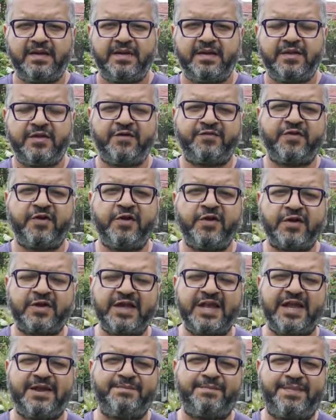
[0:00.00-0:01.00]
So if you're looking
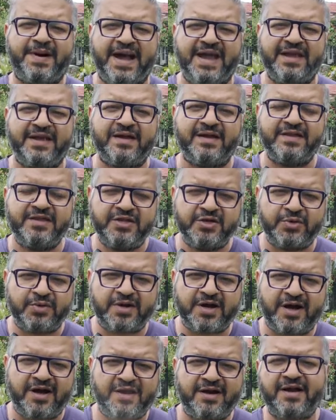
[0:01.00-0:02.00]
at buying a new
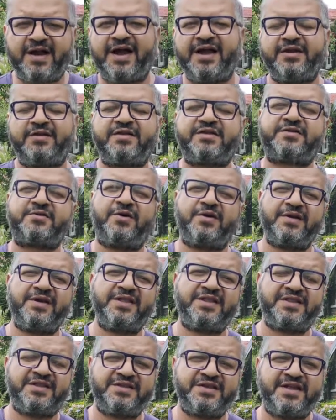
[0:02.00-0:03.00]
car, I strongly
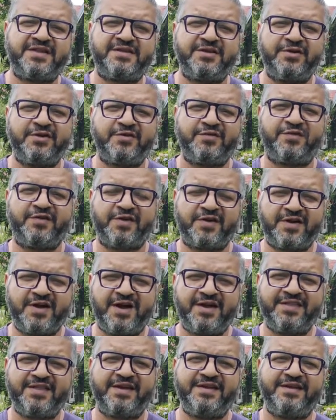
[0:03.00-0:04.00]
suggest you look for a car
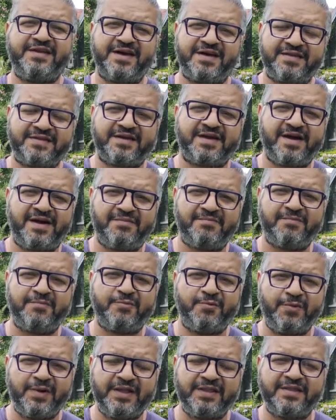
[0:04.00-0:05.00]
that does come
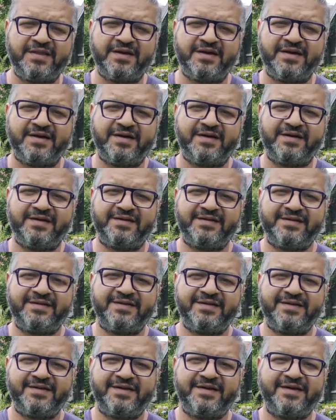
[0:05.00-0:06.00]
with uh,
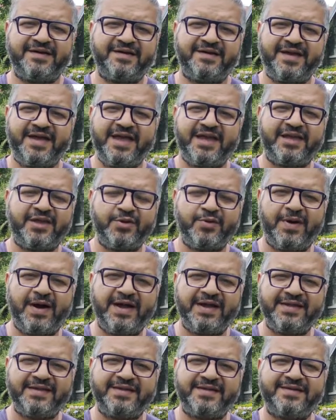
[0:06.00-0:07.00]
uh,
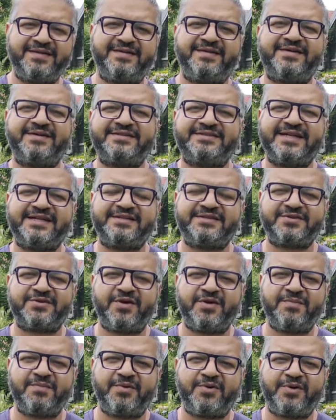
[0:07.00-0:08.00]
AQI uh, sensor
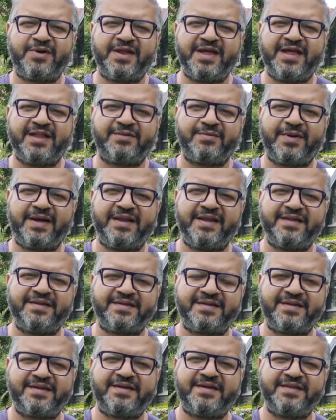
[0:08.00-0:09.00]
on board as well as
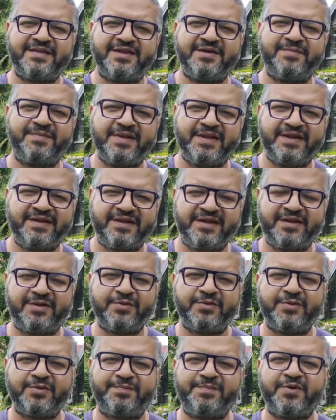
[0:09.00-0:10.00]
the ability
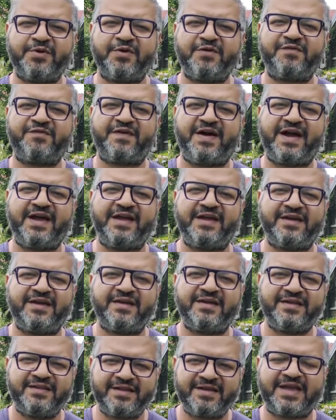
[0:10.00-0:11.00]
to purify
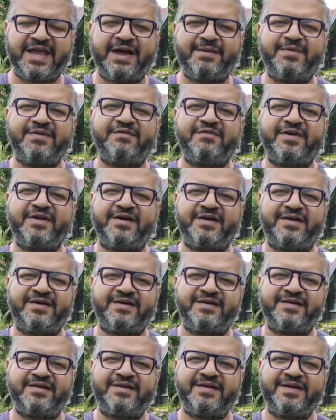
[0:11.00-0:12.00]
the cabin
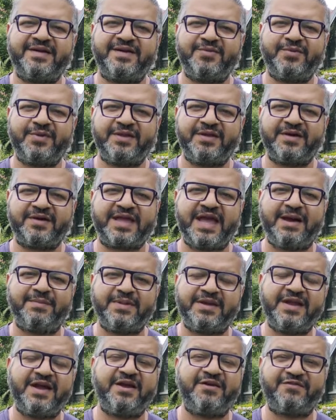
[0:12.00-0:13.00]
uh, with a
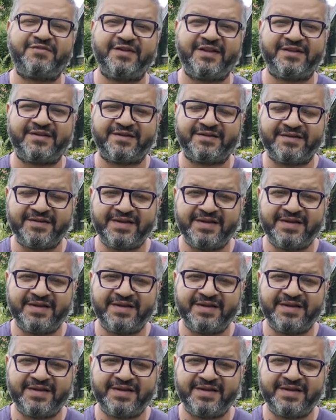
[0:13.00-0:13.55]
cabin air filter.